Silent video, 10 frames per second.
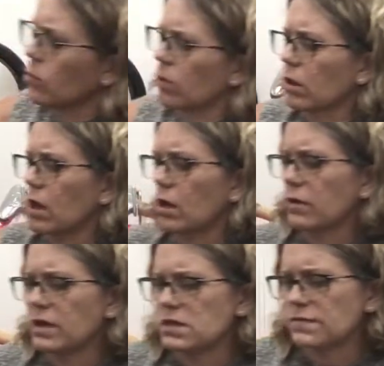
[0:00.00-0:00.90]
wool coat,
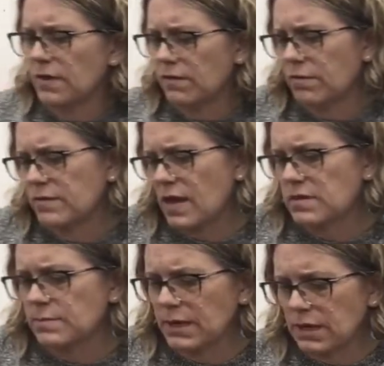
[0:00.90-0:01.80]
East 5th,
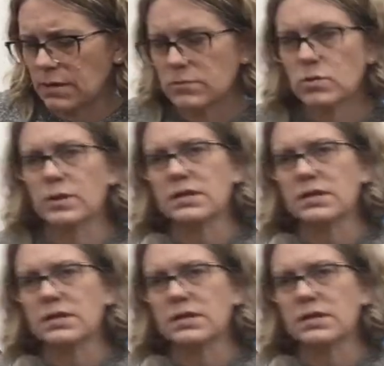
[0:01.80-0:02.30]
size medium, twenty